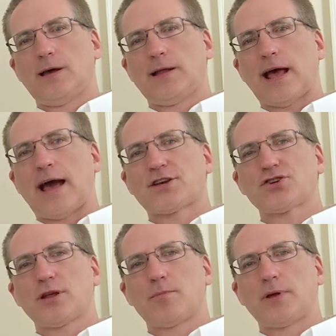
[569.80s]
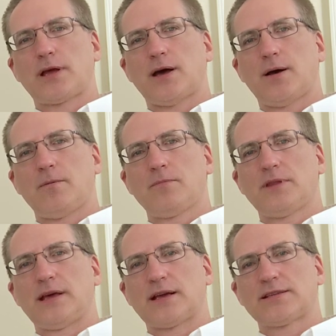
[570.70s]
had actually
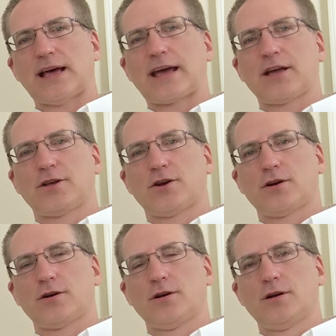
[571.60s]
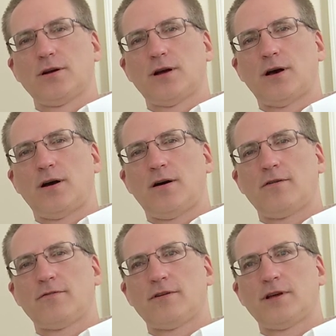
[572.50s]
become the executor
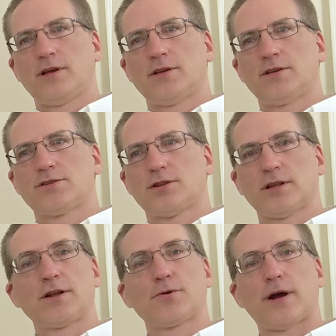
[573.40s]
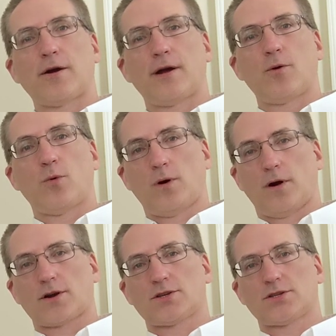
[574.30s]
of his literary
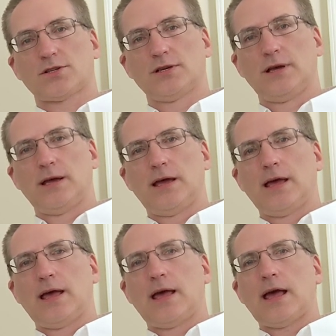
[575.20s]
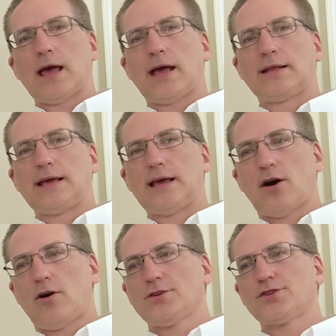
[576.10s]
works. And he
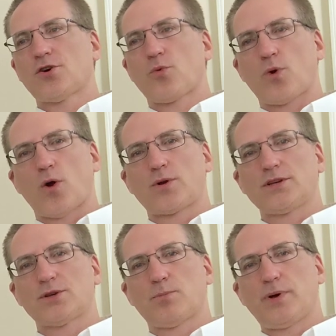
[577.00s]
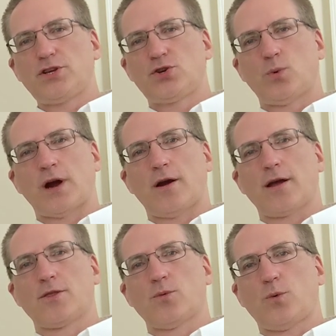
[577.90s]
also wrote his
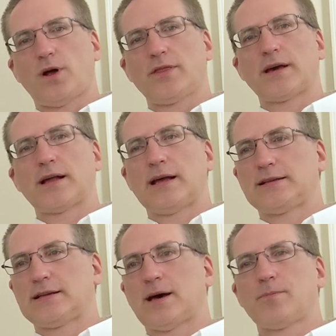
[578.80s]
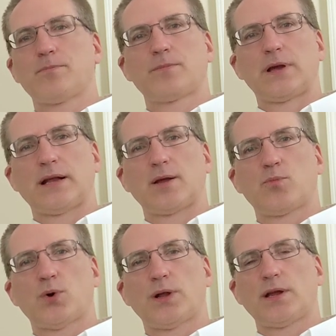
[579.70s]
obituary, the one that ended up getting
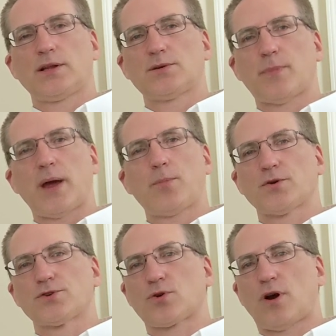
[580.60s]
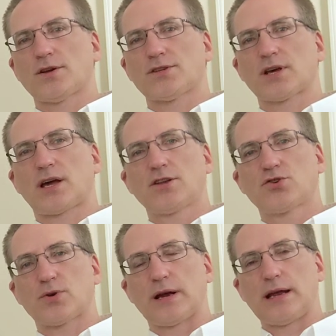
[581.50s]
put into papers across the
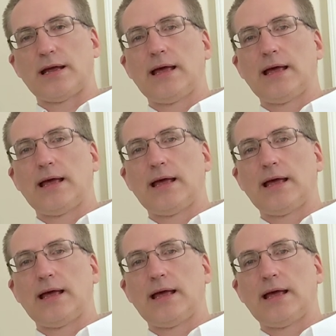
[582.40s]
country.